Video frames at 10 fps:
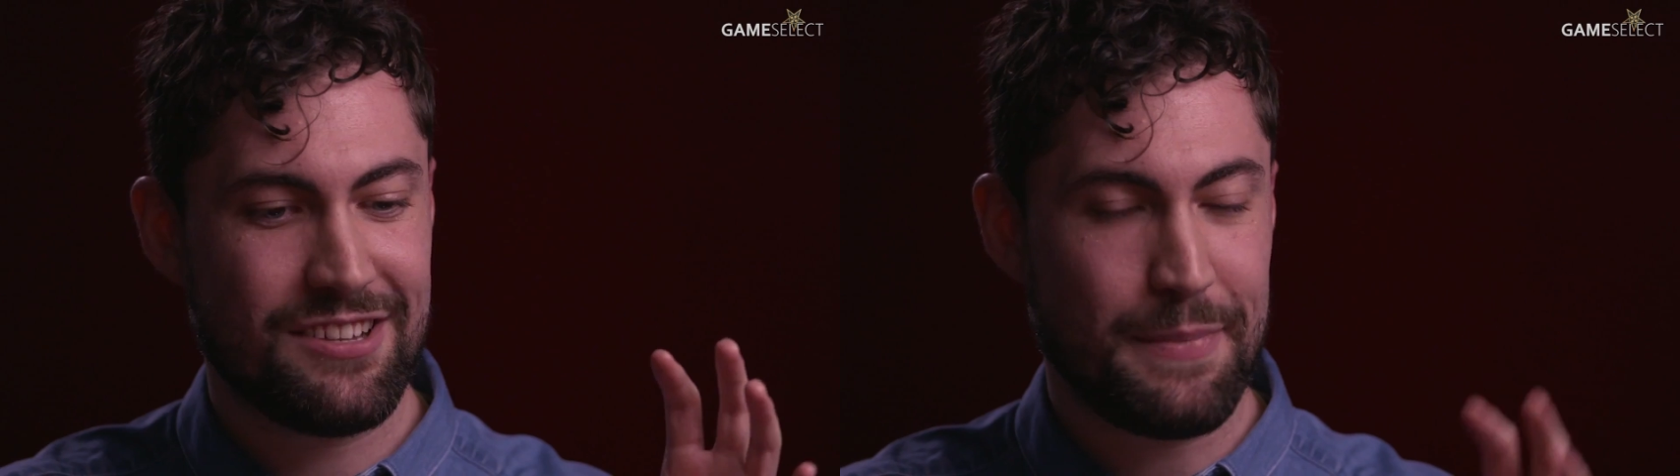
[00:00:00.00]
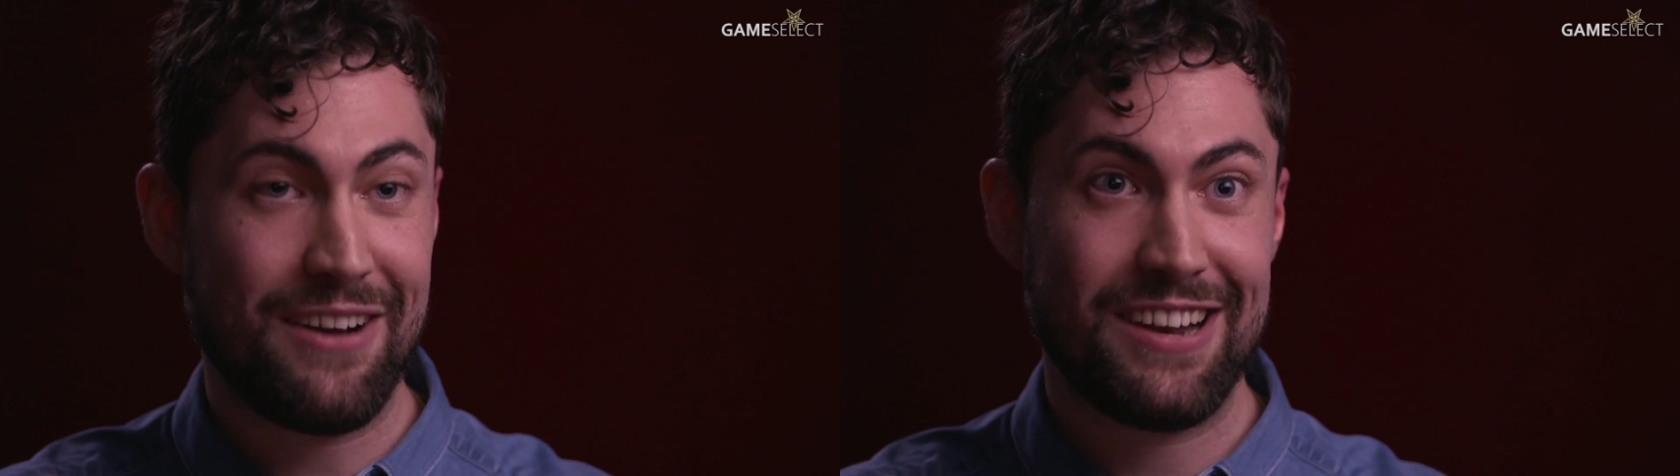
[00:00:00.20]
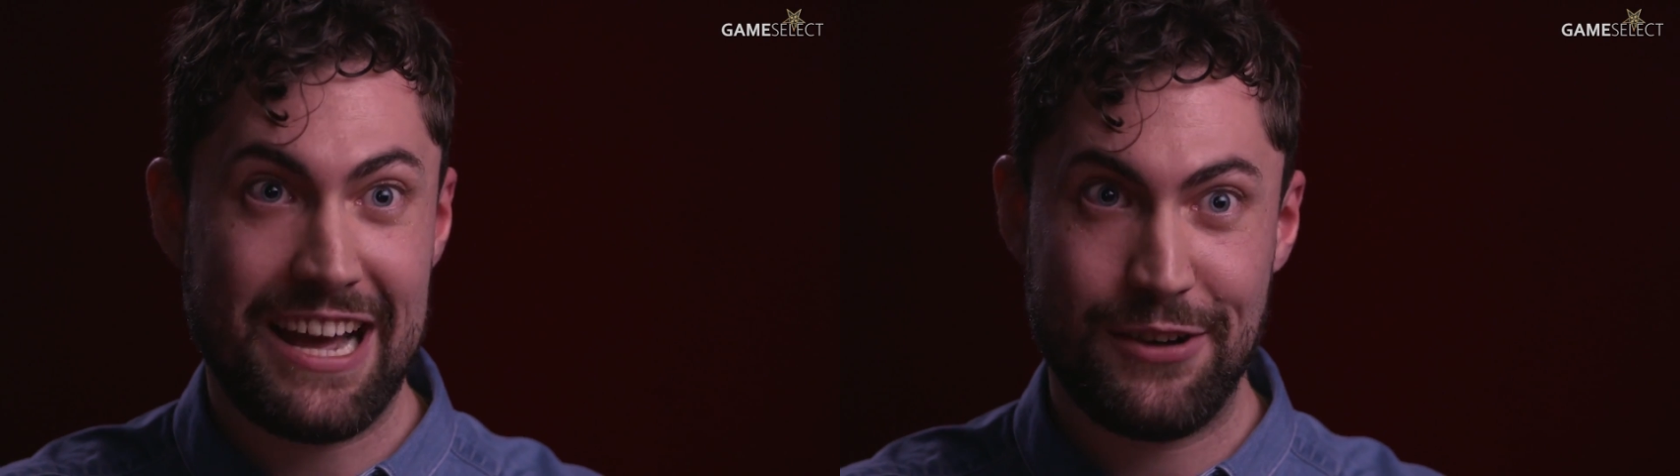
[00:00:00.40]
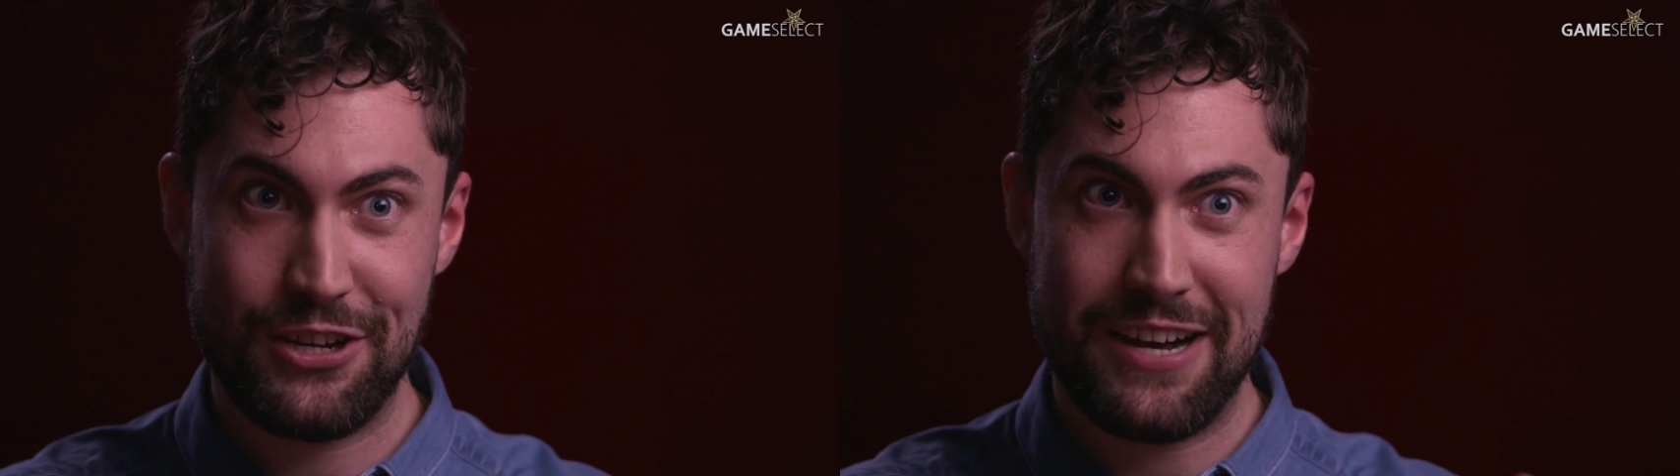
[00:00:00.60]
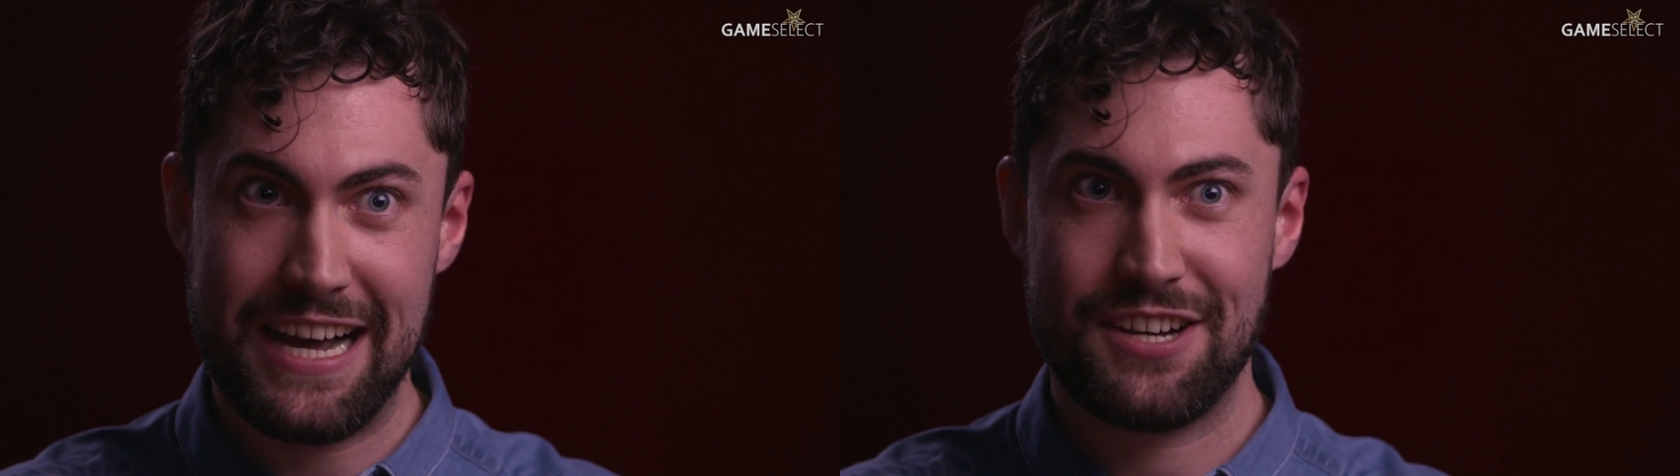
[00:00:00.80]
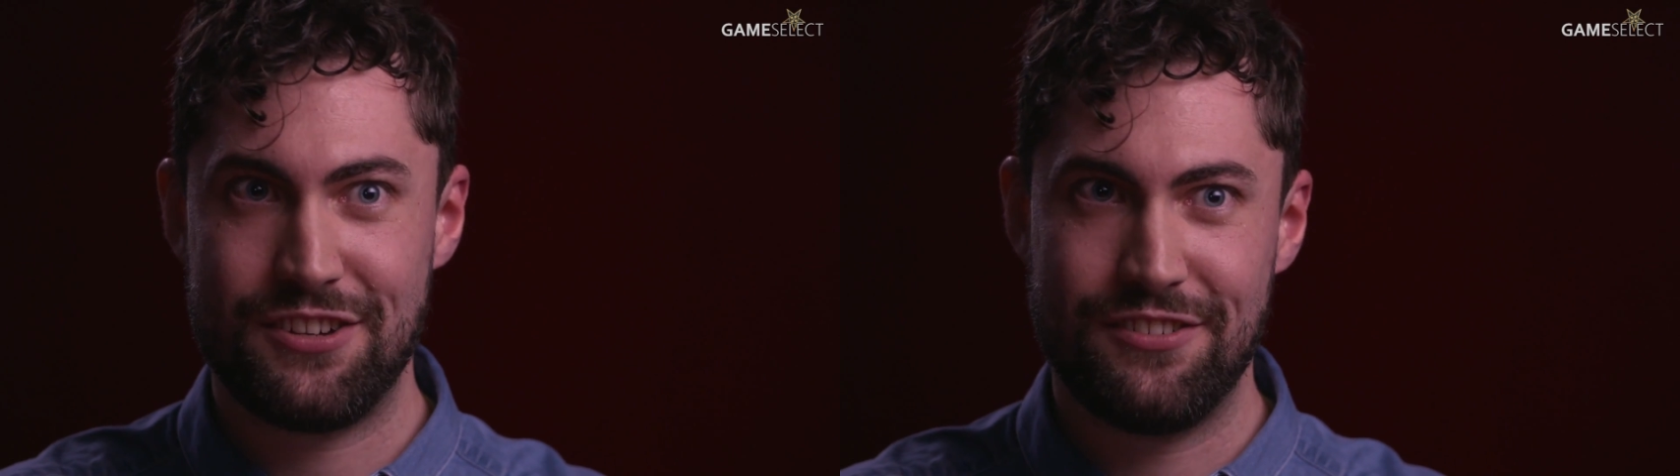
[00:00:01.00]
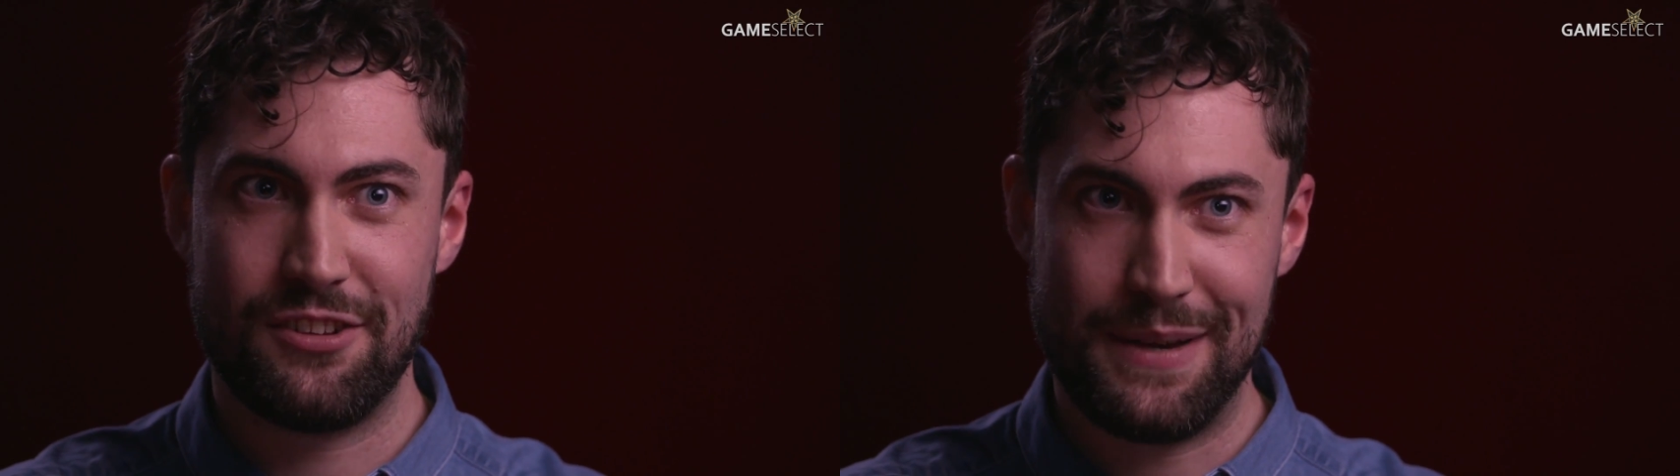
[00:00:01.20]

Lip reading: It's about allowing your actions